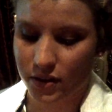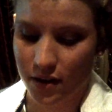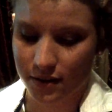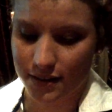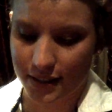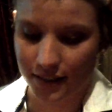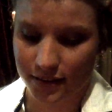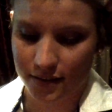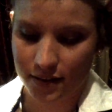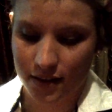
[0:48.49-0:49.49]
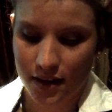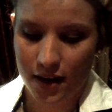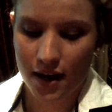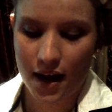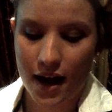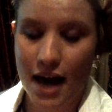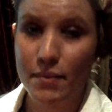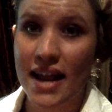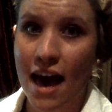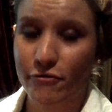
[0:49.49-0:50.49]
dancing. I
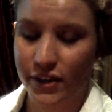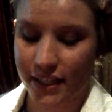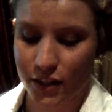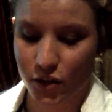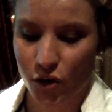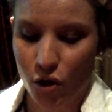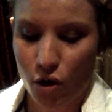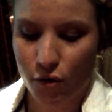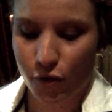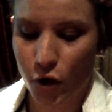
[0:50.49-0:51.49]
am an African, for